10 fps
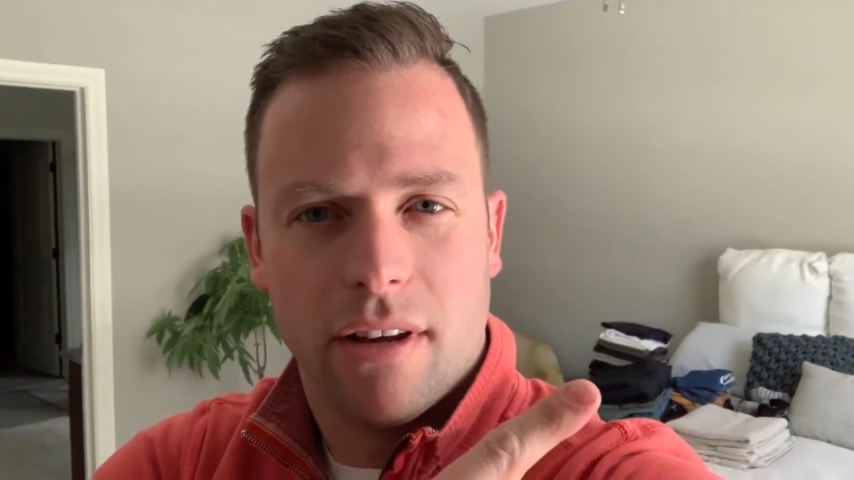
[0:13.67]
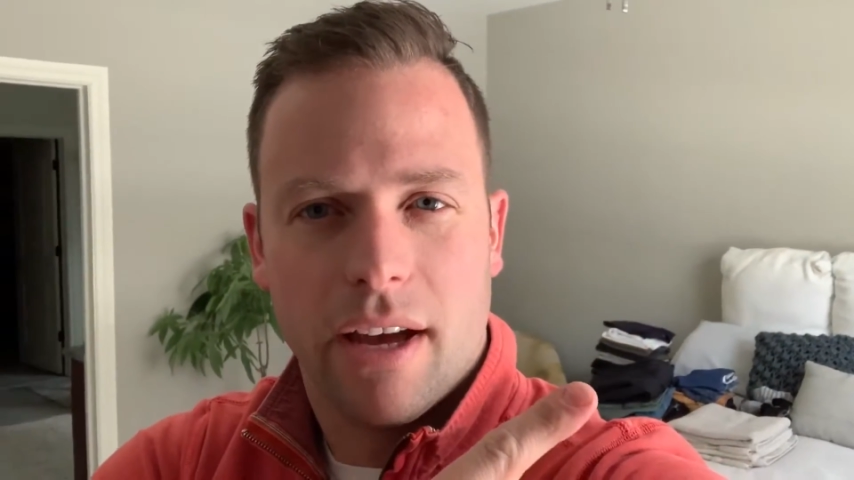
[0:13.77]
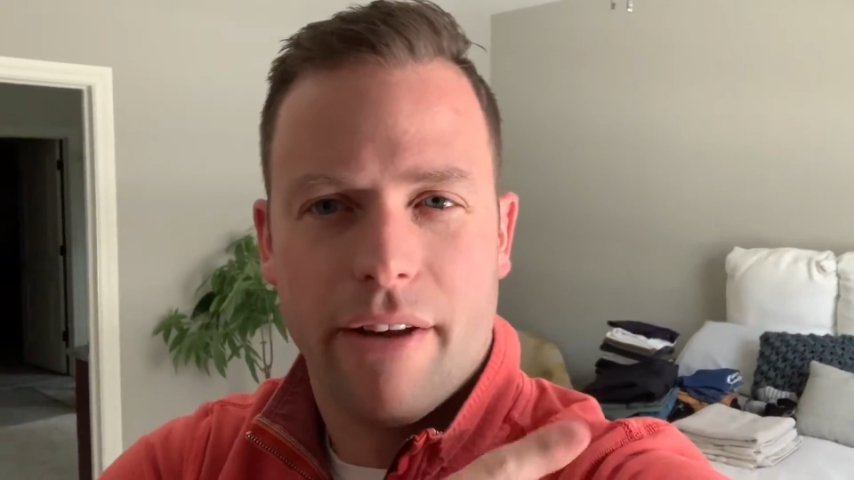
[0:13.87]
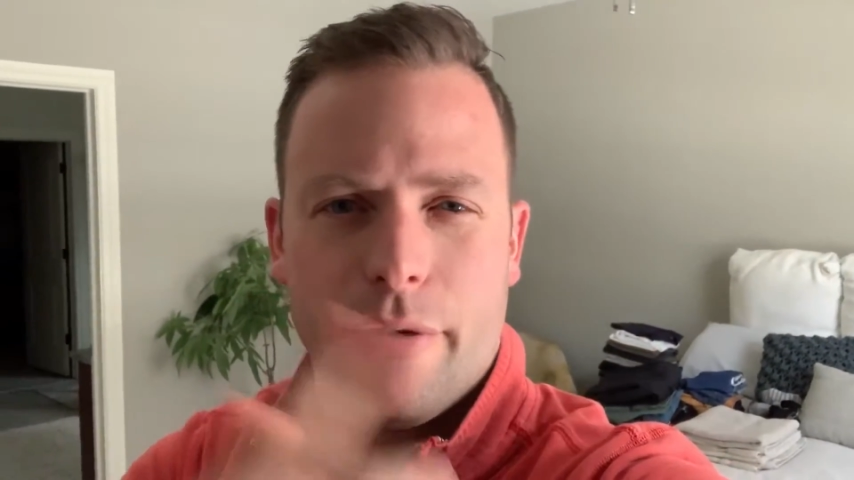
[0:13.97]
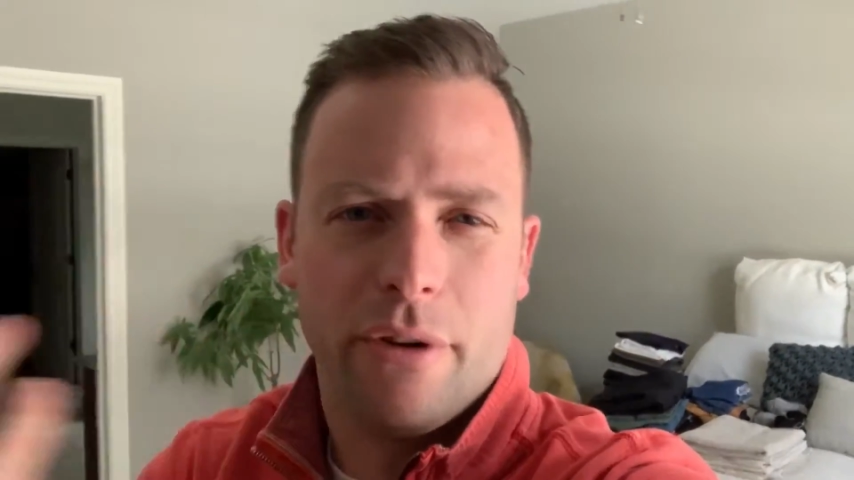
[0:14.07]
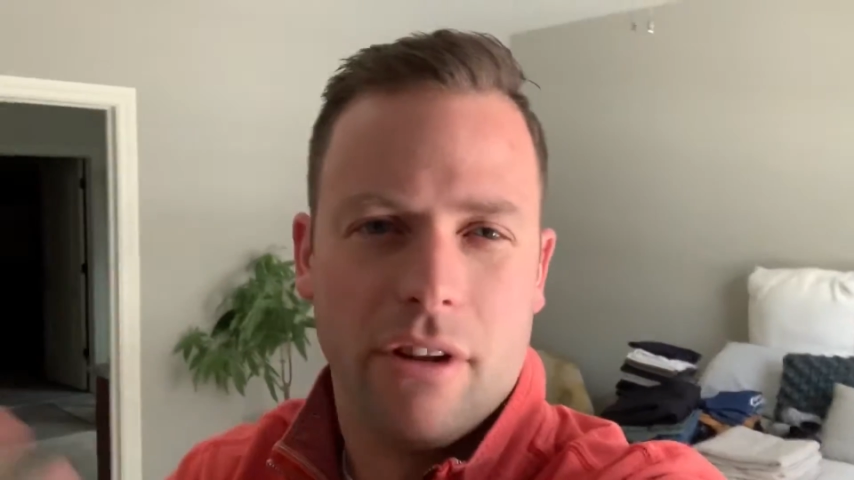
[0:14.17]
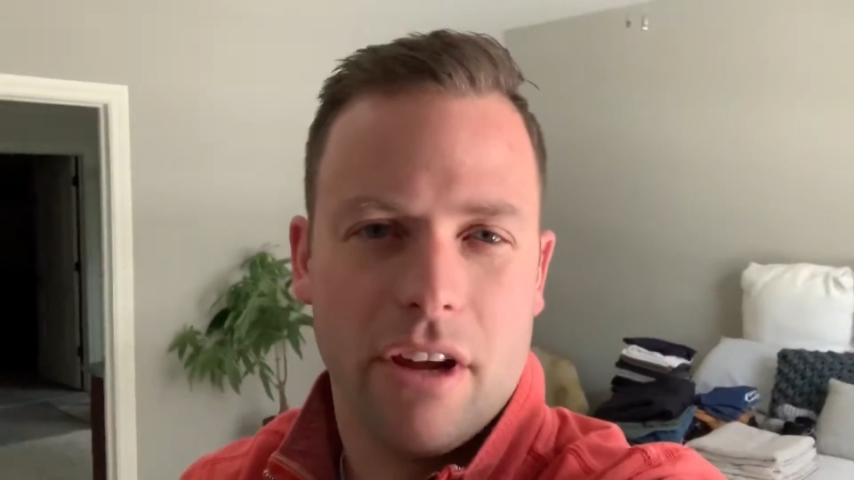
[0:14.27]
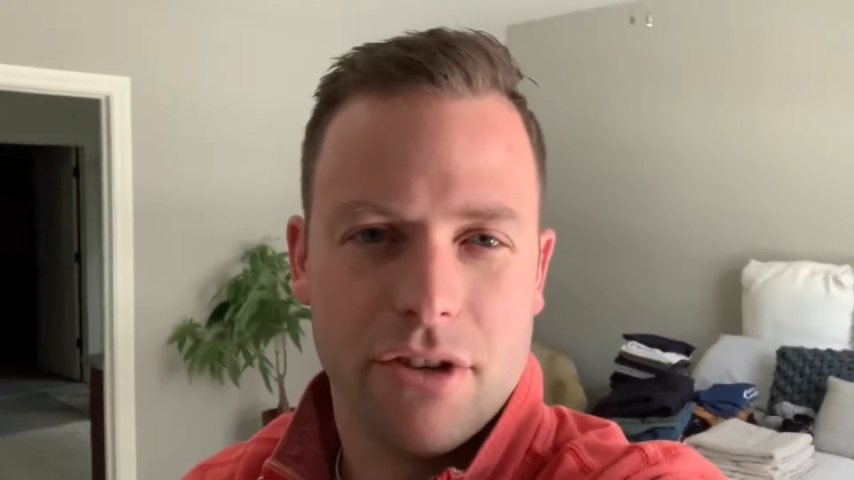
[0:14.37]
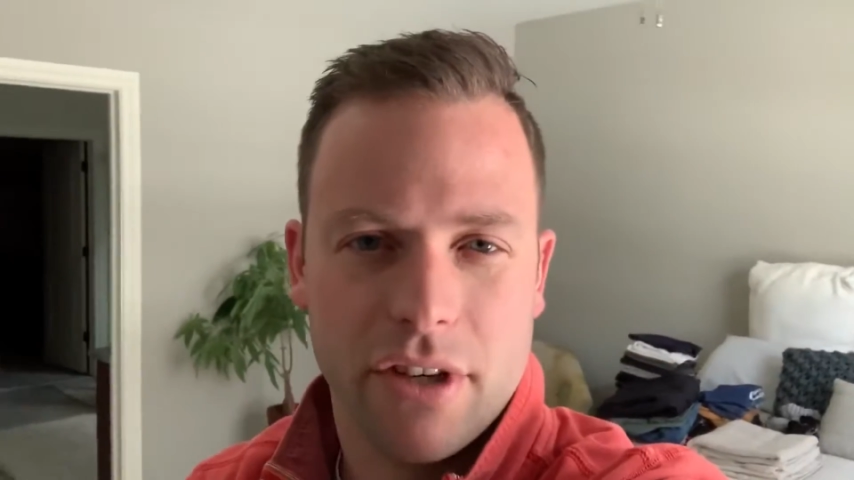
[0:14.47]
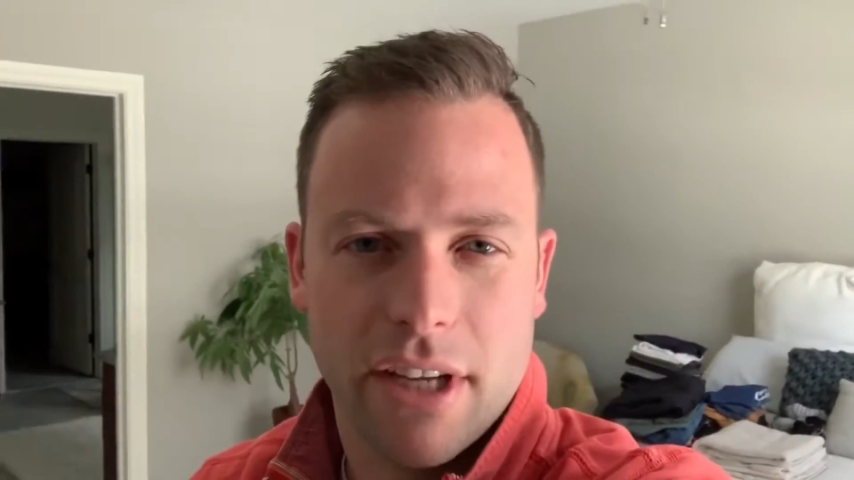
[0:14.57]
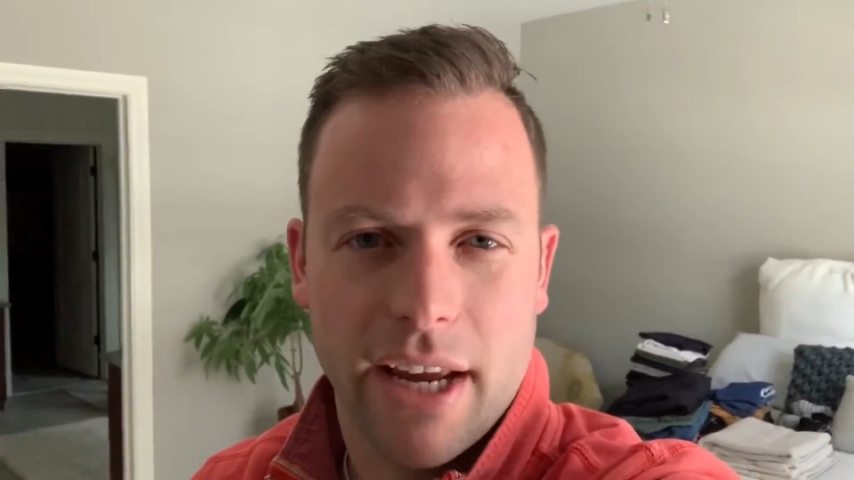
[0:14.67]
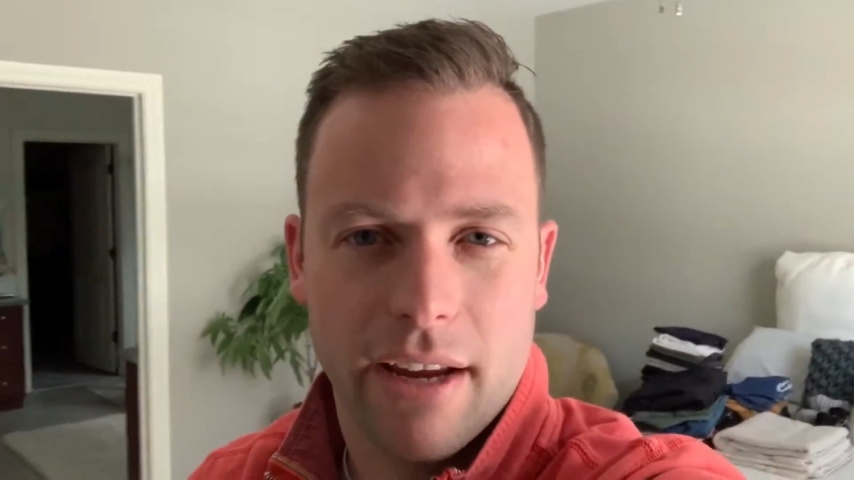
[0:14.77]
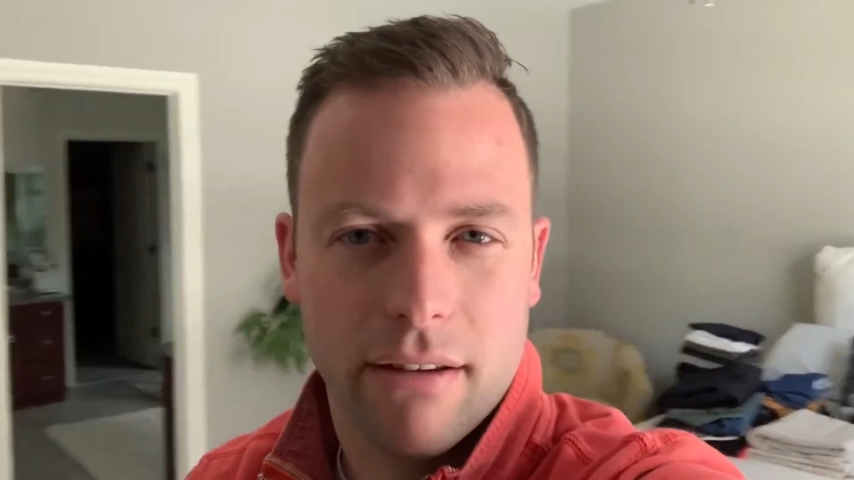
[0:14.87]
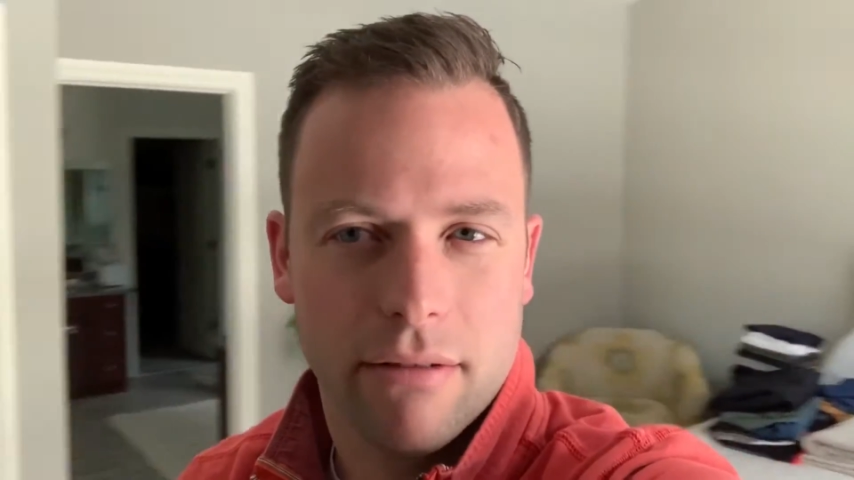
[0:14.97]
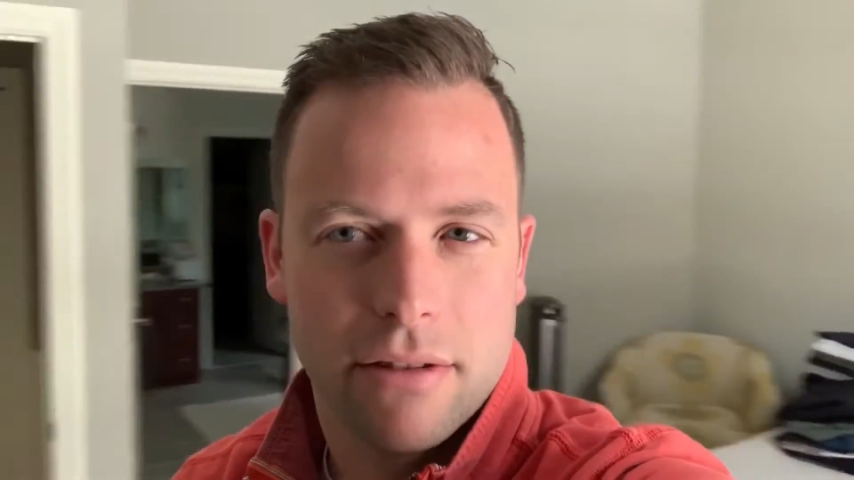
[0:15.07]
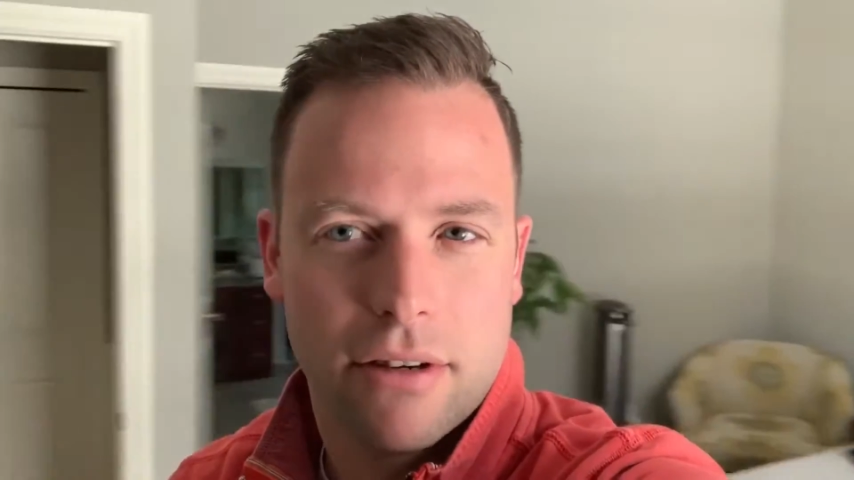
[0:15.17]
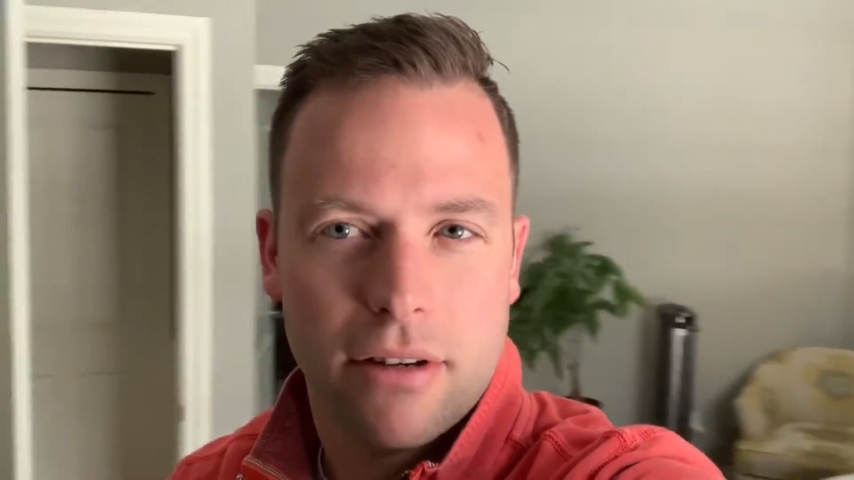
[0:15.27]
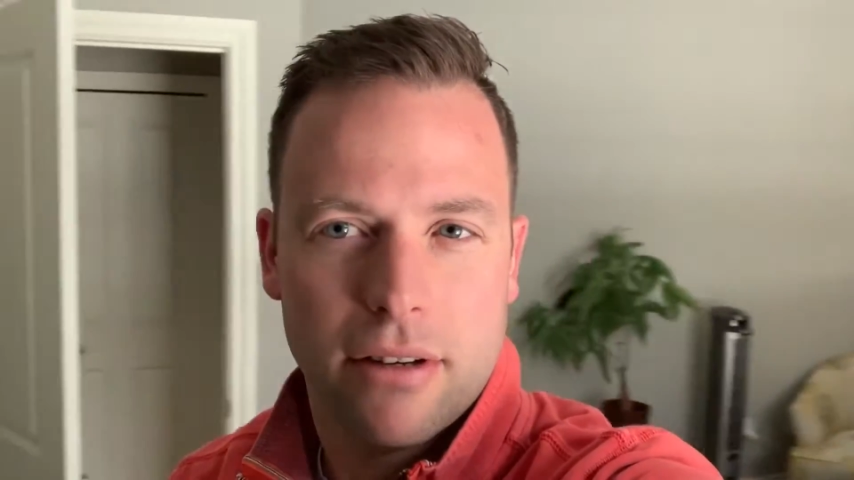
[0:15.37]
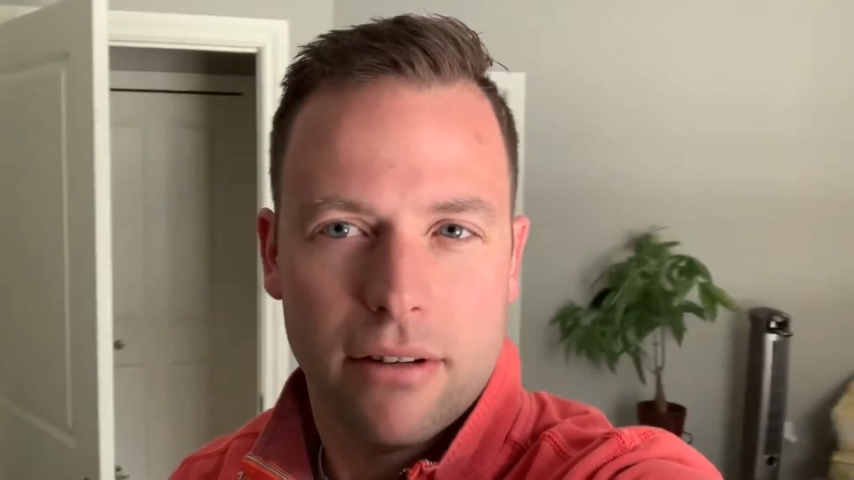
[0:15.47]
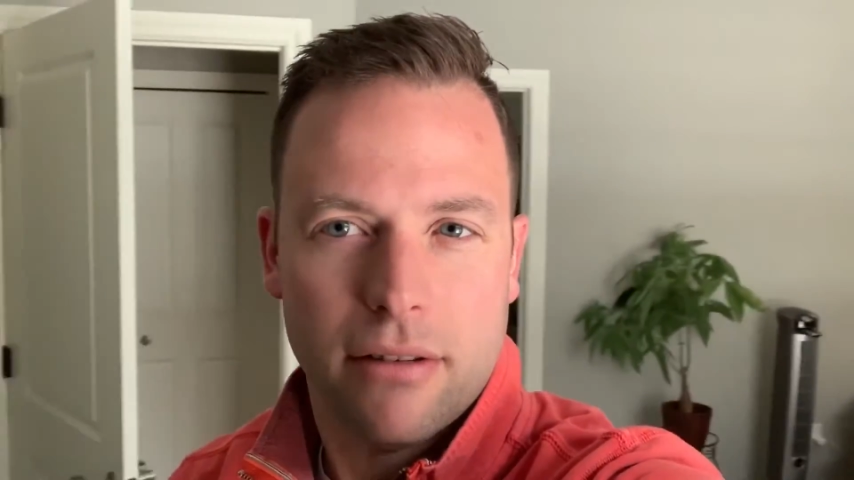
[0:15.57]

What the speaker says: I folded laundry today. Let's turn